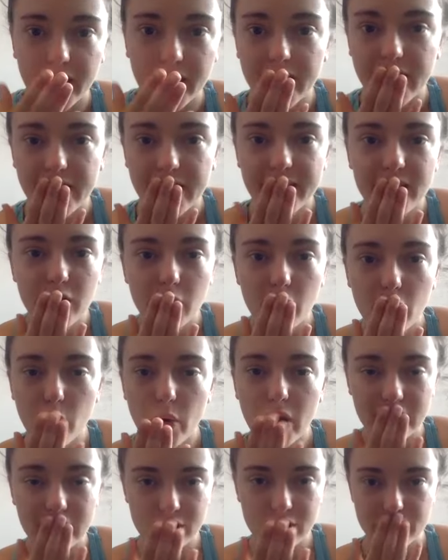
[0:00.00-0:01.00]
Any
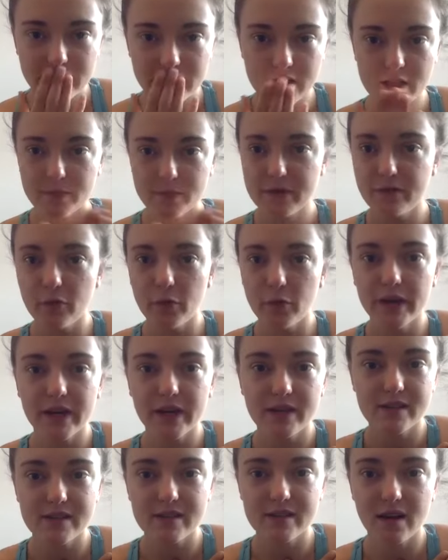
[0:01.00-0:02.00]
questions before we
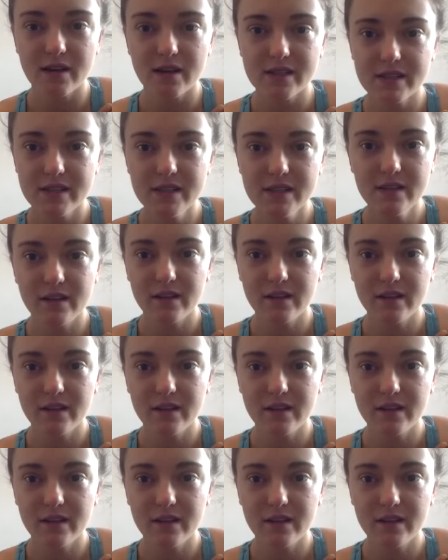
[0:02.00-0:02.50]
get started?